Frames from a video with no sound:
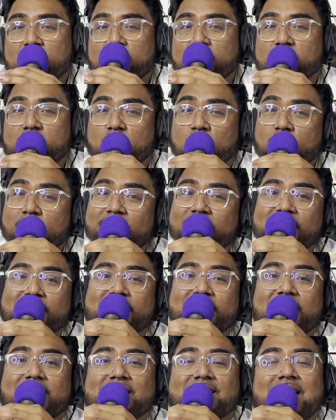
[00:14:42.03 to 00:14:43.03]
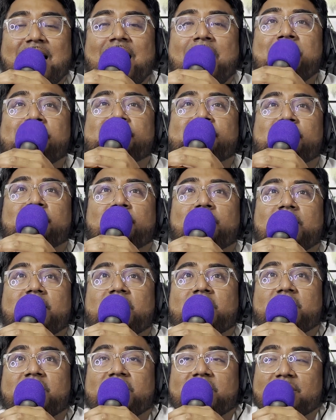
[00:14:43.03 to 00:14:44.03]
Djokovic gets absolutely
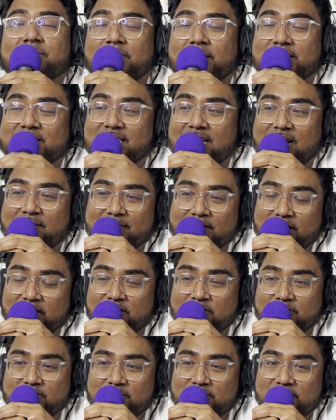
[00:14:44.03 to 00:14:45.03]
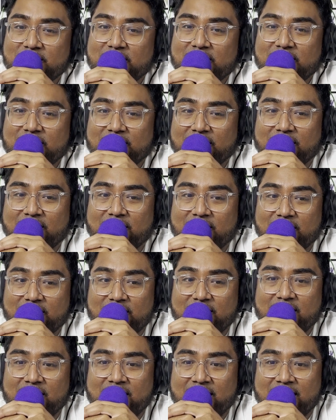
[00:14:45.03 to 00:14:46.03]
cooked by Tabilo.
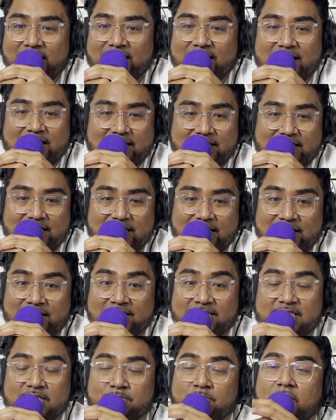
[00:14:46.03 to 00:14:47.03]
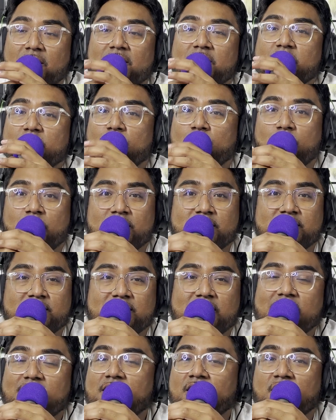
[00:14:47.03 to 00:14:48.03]
And this is probably the worst
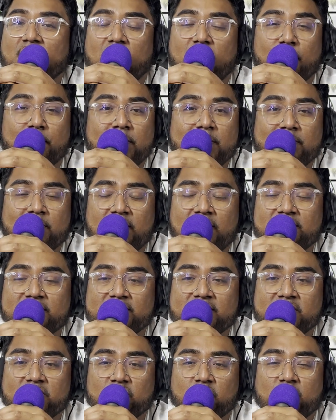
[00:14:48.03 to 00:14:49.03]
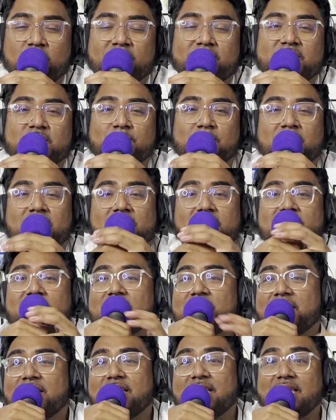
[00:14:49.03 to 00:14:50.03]
that a lot of people have seen Djokovic play.
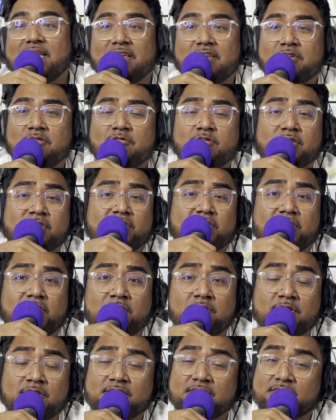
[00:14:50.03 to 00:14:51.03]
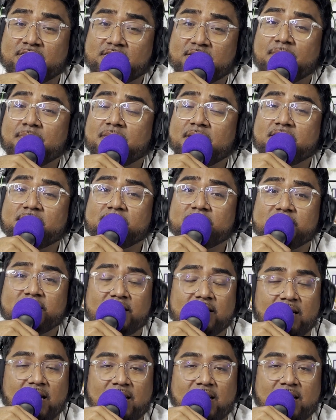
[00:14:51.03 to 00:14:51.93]
It was something to see.